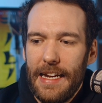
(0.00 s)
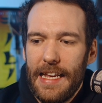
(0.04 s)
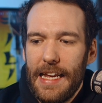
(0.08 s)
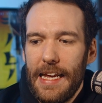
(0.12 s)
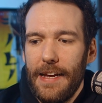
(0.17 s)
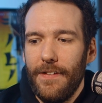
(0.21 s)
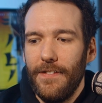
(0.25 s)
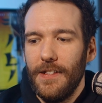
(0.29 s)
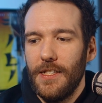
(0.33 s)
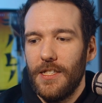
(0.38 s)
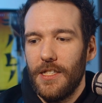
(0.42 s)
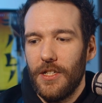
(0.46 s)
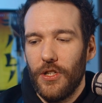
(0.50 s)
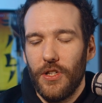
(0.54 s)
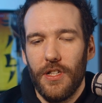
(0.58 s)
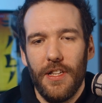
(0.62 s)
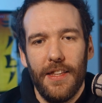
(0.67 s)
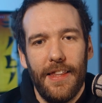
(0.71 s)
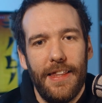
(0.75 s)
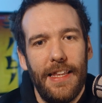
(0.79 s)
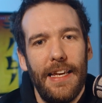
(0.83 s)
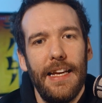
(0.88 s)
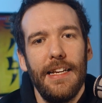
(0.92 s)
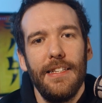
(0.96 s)
And even
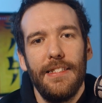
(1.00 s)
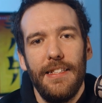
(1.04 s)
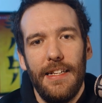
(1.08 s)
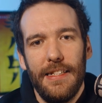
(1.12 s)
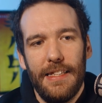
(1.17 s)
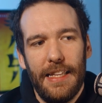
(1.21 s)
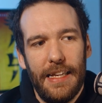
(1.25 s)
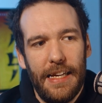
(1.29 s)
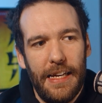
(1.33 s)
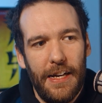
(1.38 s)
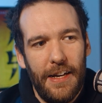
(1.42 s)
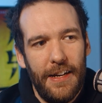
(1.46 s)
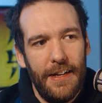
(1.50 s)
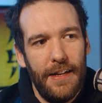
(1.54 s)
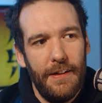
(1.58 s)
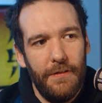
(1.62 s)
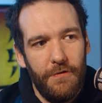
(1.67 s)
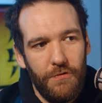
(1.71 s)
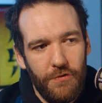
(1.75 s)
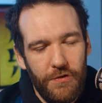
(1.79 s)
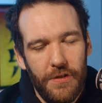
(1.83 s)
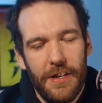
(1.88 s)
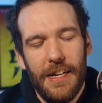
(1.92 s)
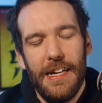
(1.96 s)
subtle things like they
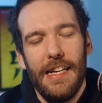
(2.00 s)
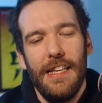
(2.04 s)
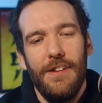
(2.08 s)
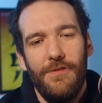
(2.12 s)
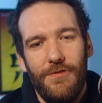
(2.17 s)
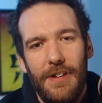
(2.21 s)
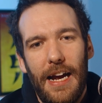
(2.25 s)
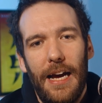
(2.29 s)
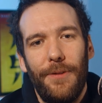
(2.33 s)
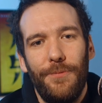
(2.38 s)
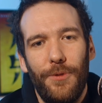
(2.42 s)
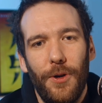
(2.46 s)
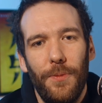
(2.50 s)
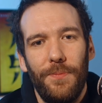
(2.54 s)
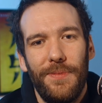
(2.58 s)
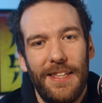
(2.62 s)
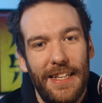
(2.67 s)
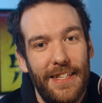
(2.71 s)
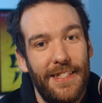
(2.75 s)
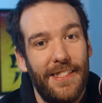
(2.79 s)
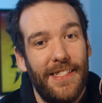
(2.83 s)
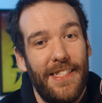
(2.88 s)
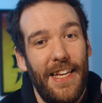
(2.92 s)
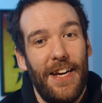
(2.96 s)
really ramp up
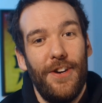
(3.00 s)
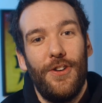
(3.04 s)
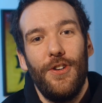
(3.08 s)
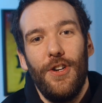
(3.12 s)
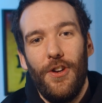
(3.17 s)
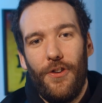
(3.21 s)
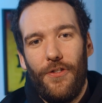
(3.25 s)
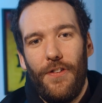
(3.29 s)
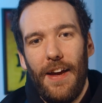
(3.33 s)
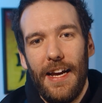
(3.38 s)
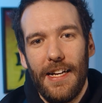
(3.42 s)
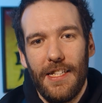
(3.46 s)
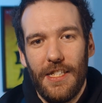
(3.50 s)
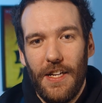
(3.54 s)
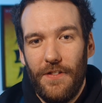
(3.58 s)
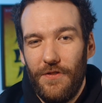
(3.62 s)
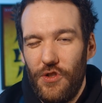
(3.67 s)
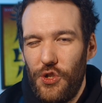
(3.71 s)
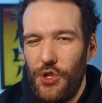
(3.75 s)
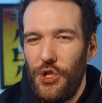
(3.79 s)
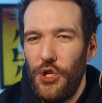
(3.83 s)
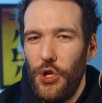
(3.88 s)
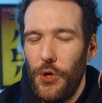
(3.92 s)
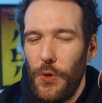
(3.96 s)
the sound effects of
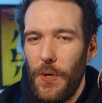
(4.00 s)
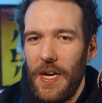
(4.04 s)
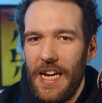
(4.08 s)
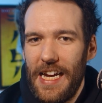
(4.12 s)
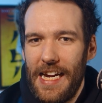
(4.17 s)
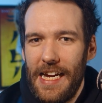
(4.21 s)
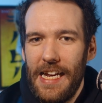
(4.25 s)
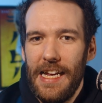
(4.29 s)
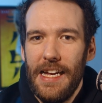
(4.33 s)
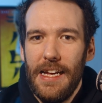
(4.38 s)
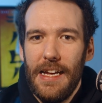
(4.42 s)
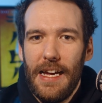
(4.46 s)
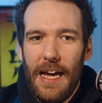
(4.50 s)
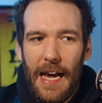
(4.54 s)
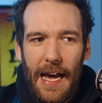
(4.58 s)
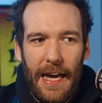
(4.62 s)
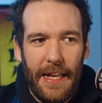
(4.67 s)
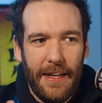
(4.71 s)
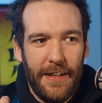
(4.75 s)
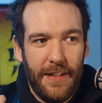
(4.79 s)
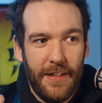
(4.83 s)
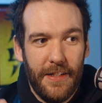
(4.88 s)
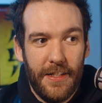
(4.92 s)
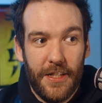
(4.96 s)
chewing
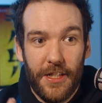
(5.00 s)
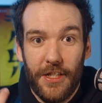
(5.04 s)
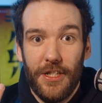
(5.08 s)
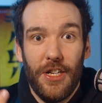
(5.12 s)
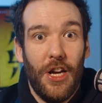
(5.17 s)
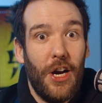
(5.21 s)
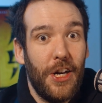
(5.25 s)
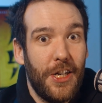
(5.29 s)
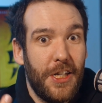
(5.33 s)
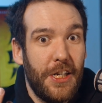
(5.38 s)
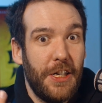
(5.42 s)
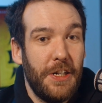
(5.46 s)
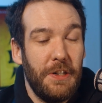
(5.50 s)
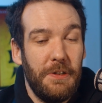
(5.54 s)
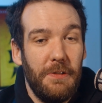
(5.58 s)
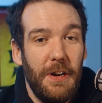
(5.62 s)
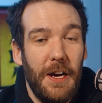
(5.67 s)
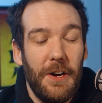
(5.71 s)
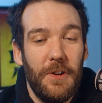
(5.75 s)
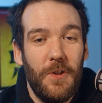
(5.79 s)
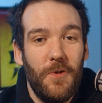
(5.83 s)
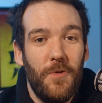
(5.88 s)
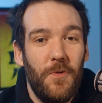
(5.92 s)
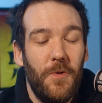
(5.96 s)
and sloshing
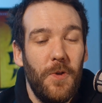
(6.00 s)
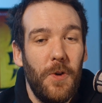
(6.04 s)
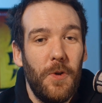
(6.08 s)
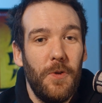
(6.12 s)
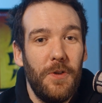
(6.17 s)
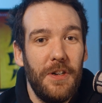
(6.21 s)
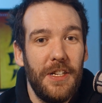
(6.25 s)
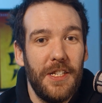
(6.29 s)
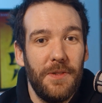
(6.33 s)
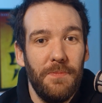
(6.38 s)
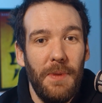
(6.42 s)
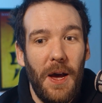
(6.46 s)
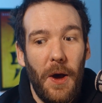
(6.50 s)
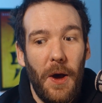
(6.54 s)
around the food in his